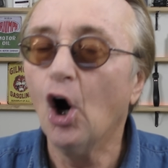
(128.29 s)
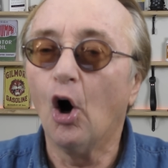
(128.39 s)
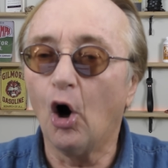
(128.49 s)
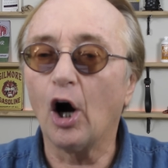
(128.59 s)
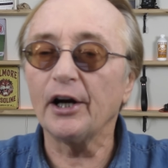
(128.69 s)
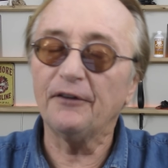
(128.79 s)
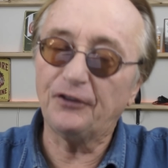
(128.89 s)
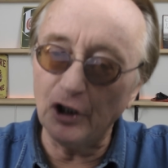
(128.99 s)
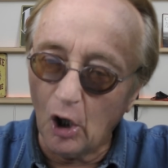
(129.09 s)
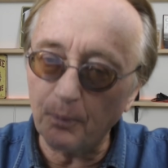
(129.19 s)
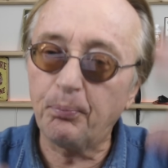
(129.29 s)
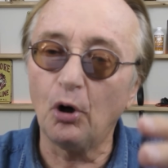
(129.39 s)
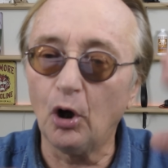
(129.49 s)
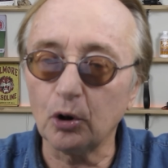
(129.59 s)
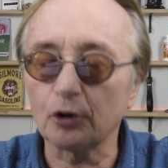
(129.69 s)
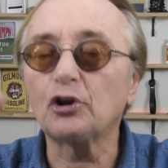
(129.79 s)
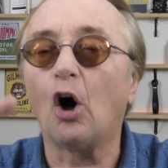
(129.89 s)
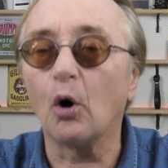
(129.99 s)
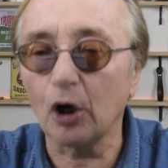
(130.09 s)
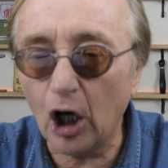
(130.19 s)
Or if you don't pull or
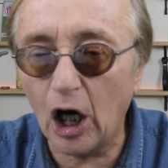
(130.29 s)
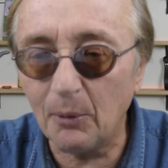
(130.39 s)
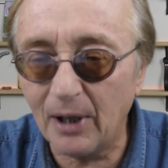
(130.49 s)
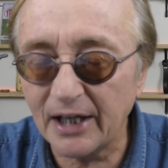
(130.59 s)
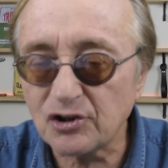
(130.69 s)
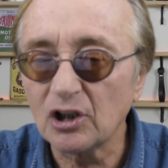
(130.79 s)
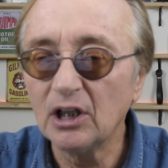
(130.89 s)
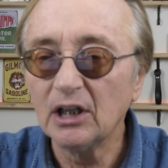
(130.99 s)
tow or haul much,